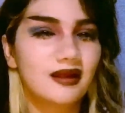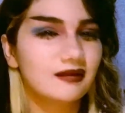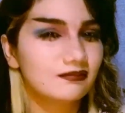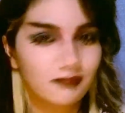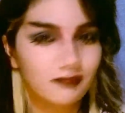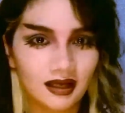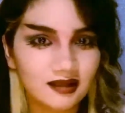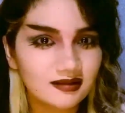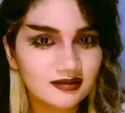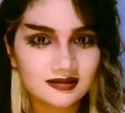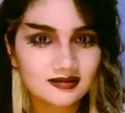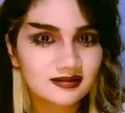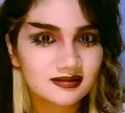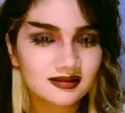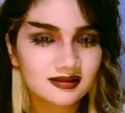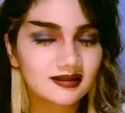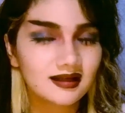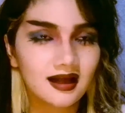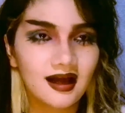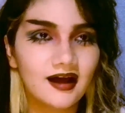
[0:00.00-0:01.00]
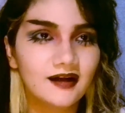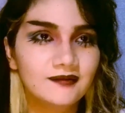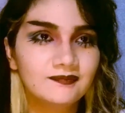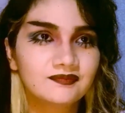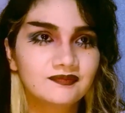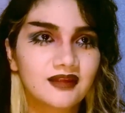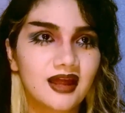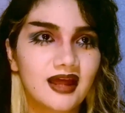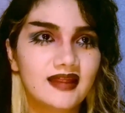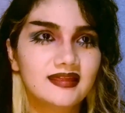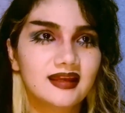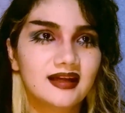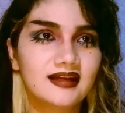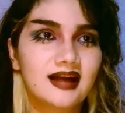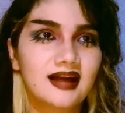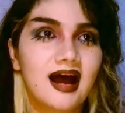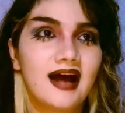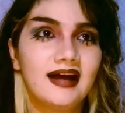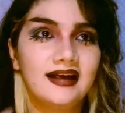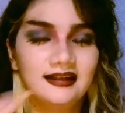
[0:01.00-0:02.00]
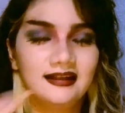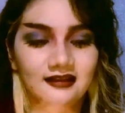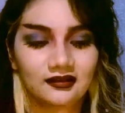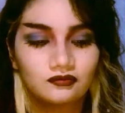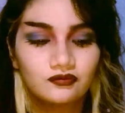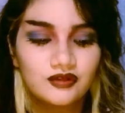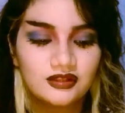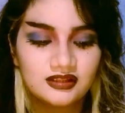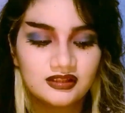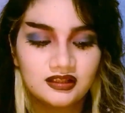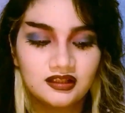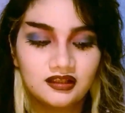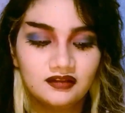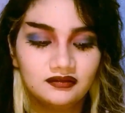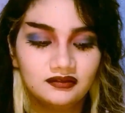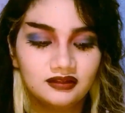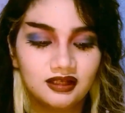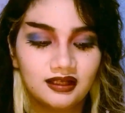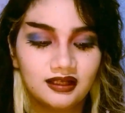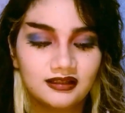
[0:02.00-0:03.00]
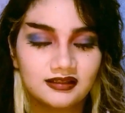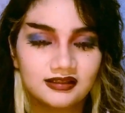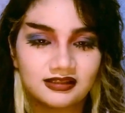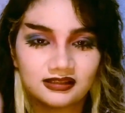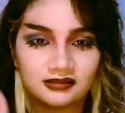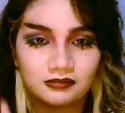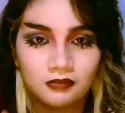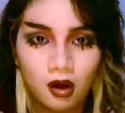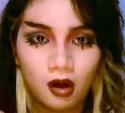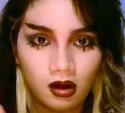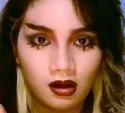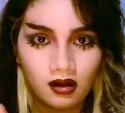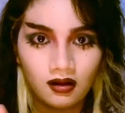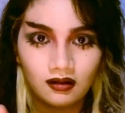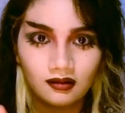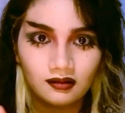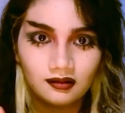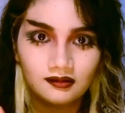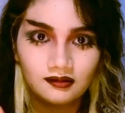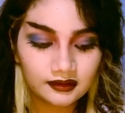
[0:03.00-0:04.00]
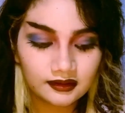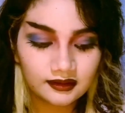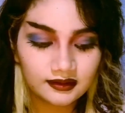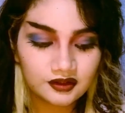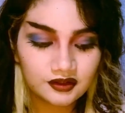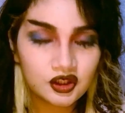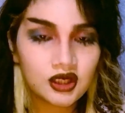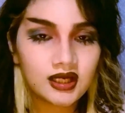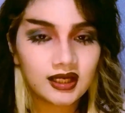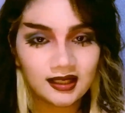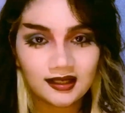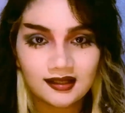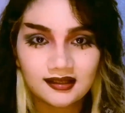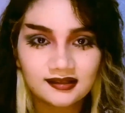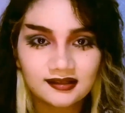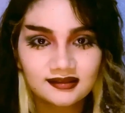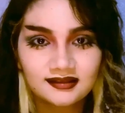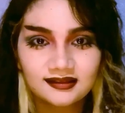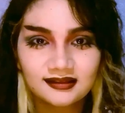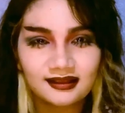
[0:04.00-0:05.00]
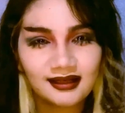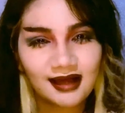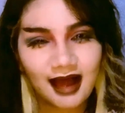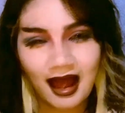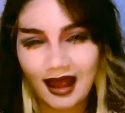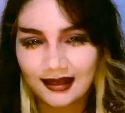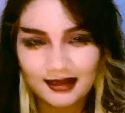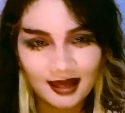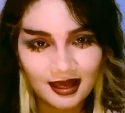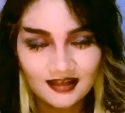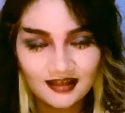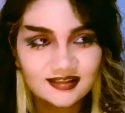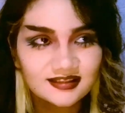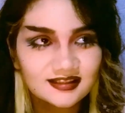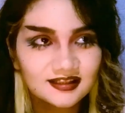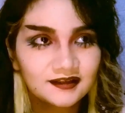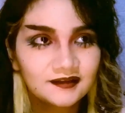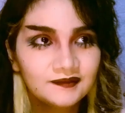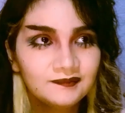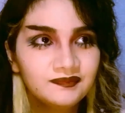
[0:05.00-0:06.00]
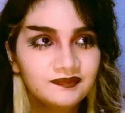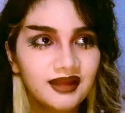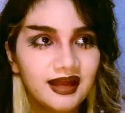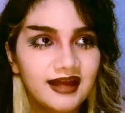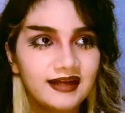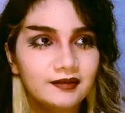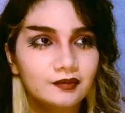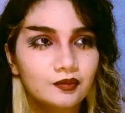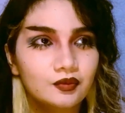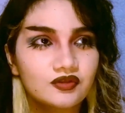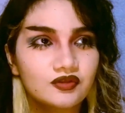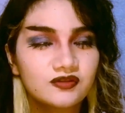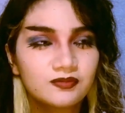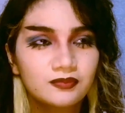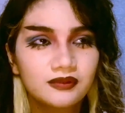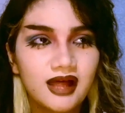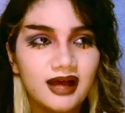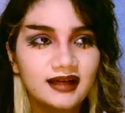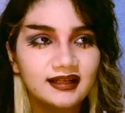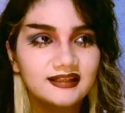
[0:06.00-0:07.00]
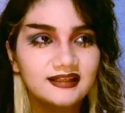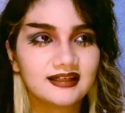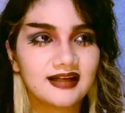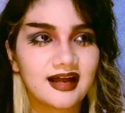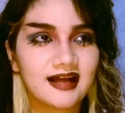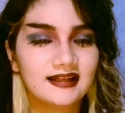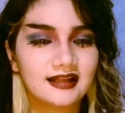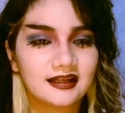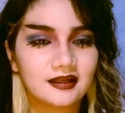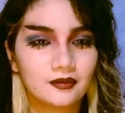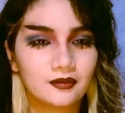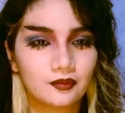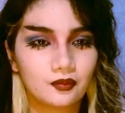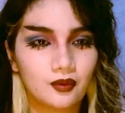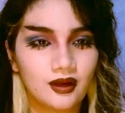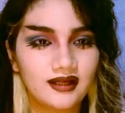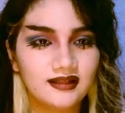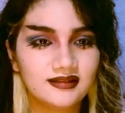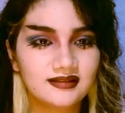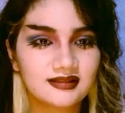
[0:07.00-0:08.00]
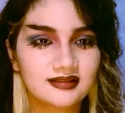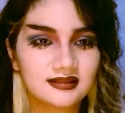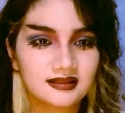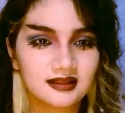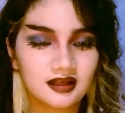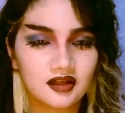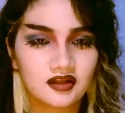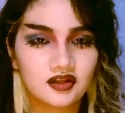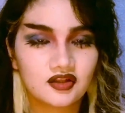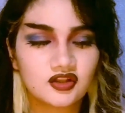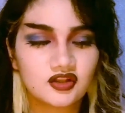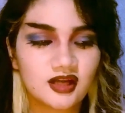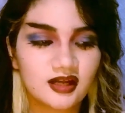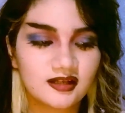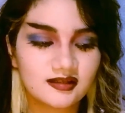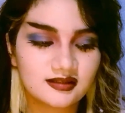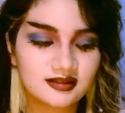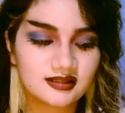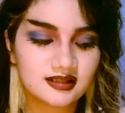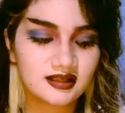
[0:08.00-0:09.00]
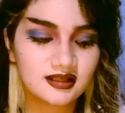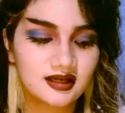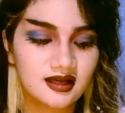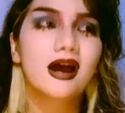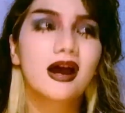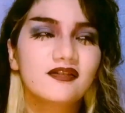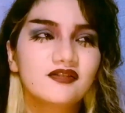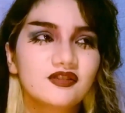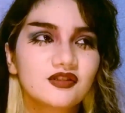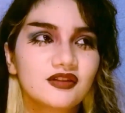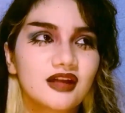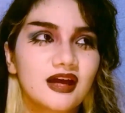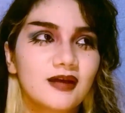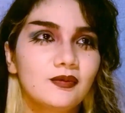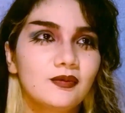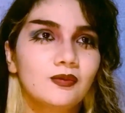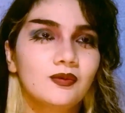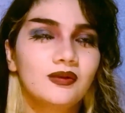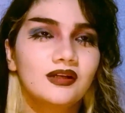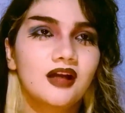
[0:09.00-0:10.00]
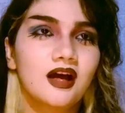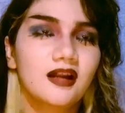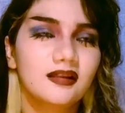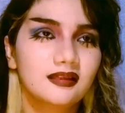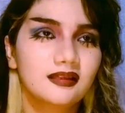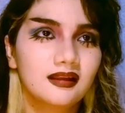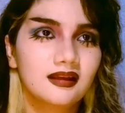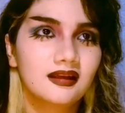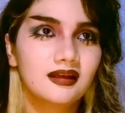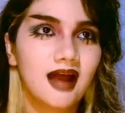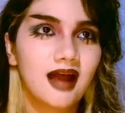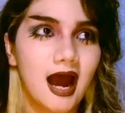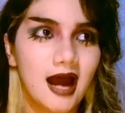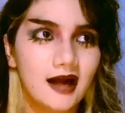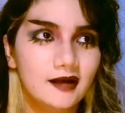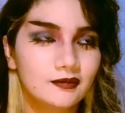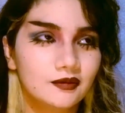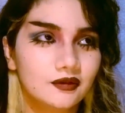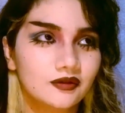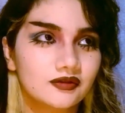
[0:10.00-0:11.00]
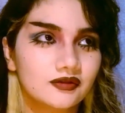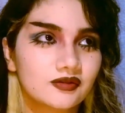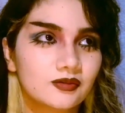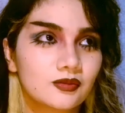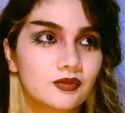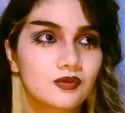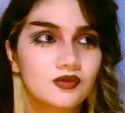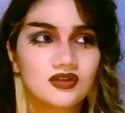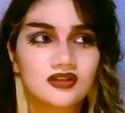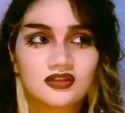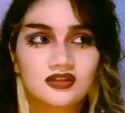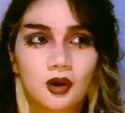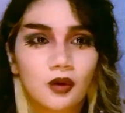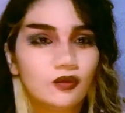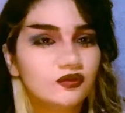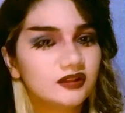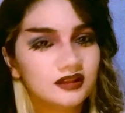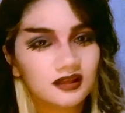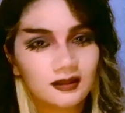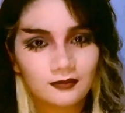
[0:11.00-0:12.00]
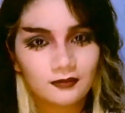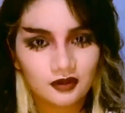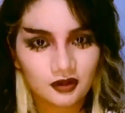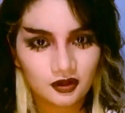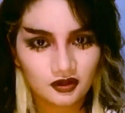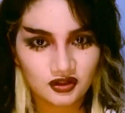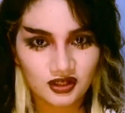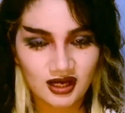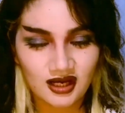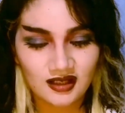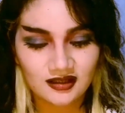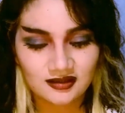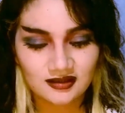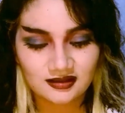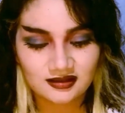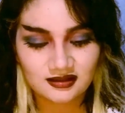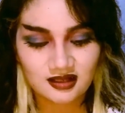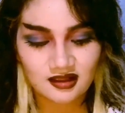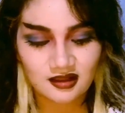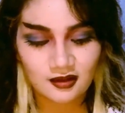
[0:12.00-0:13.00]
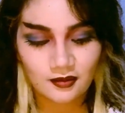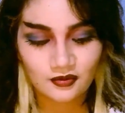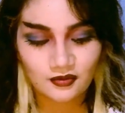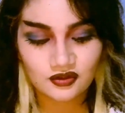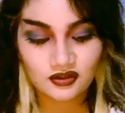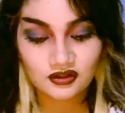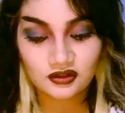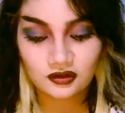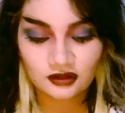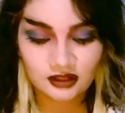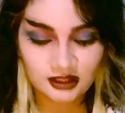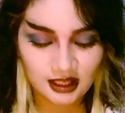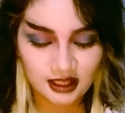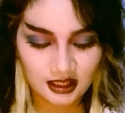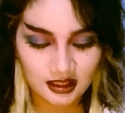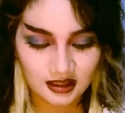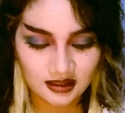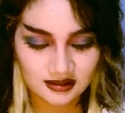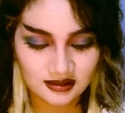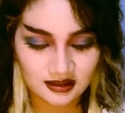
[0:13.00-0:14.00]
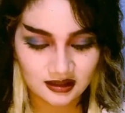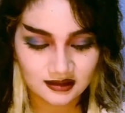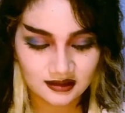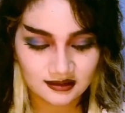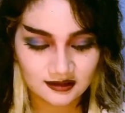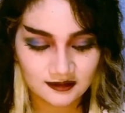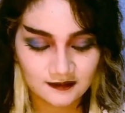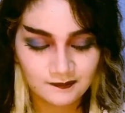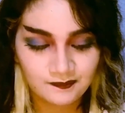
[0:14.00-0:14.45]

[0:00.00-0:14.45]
mates, yeah. And then I received like a small chick, I guess, and it was black and it had like white on the chest. After that, when we got the animals, we were just holding them in our chests, and they were just looking at us, and